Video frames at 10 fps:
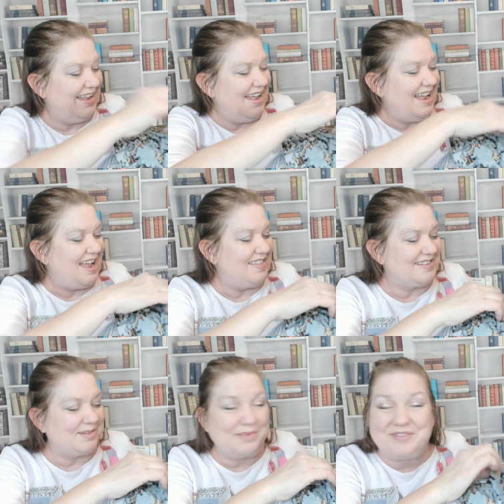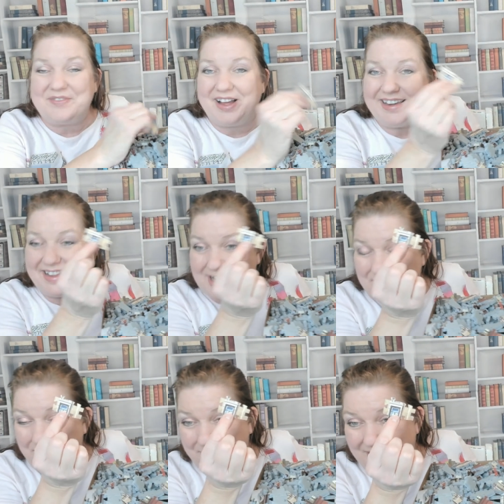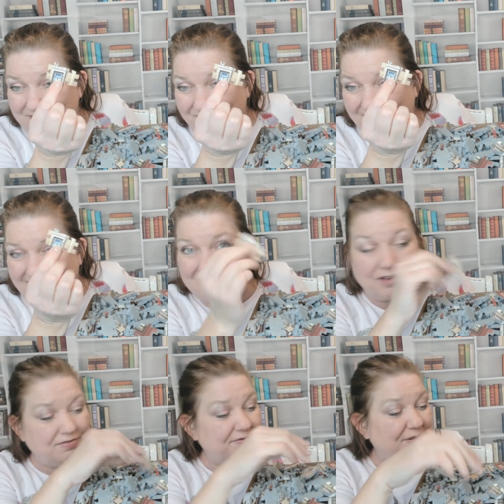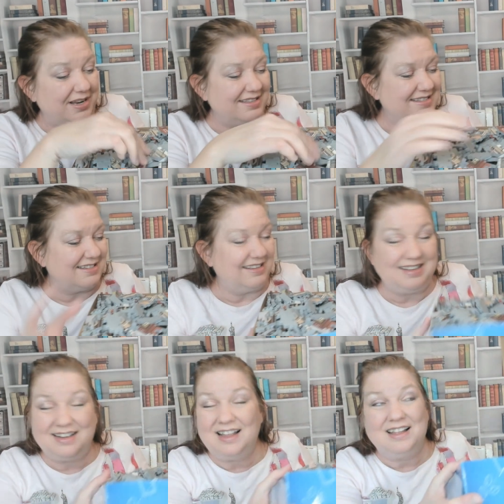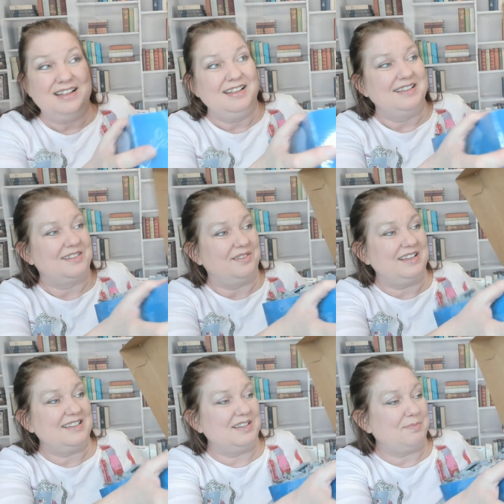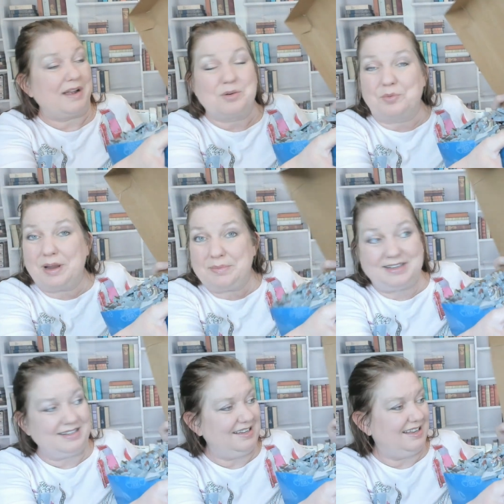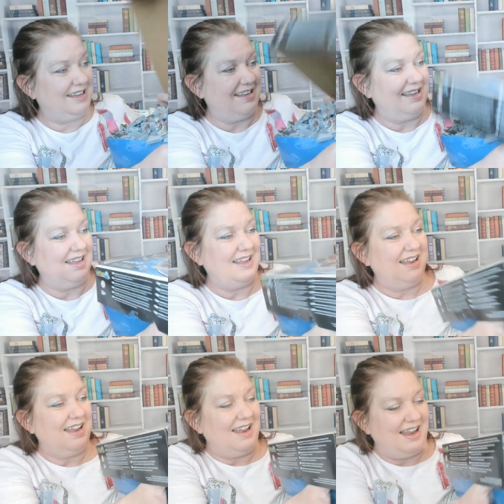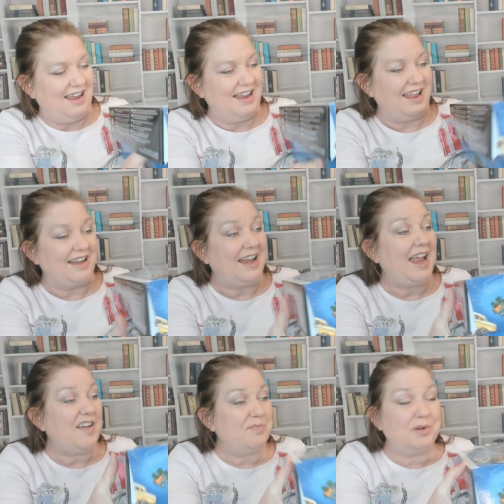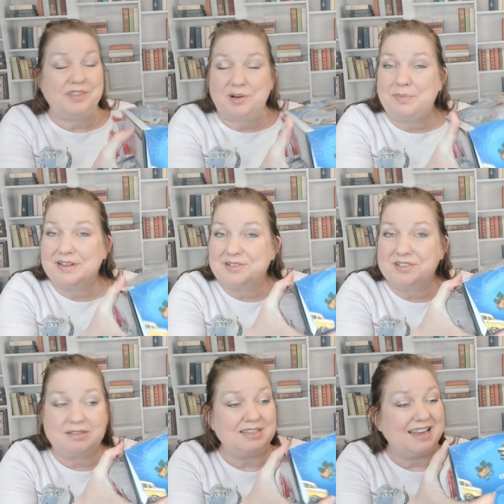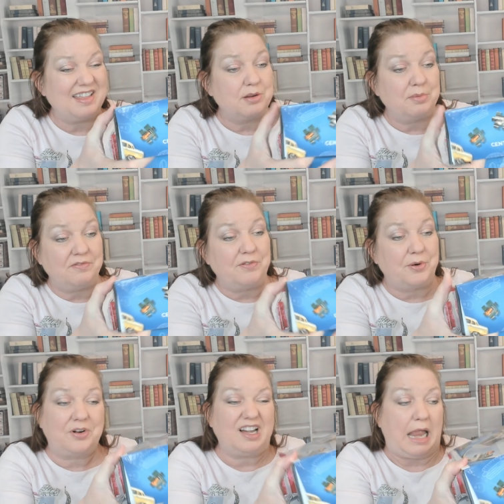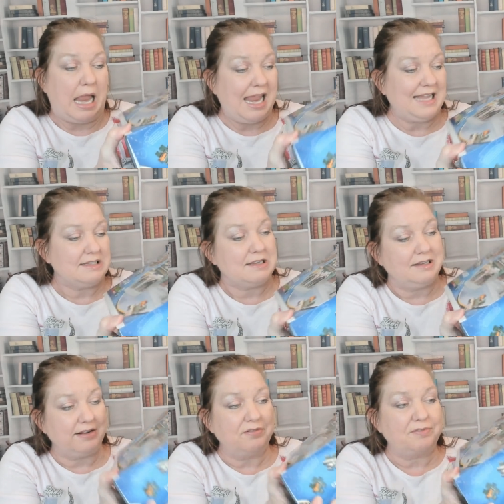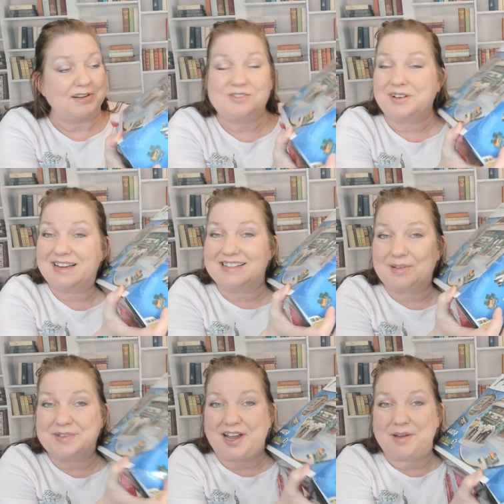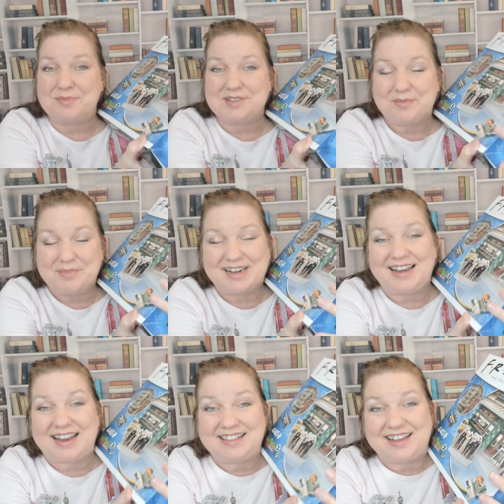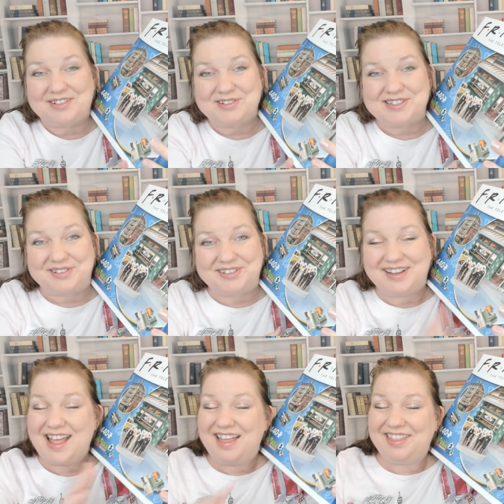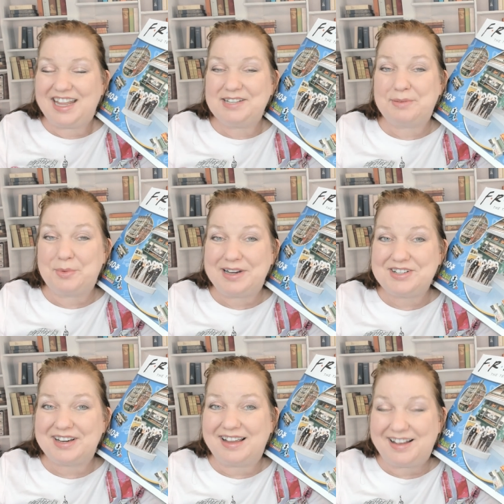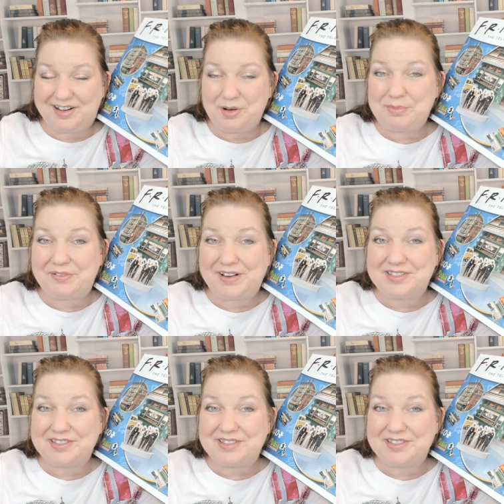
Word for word: and this will be fun, and I'm a big fan of Friends. So this is by Wrebbit, and I have put their puzzles together before. It's a little frustrating sometimes, but I like the end result. Thanks for watching. I hope you found this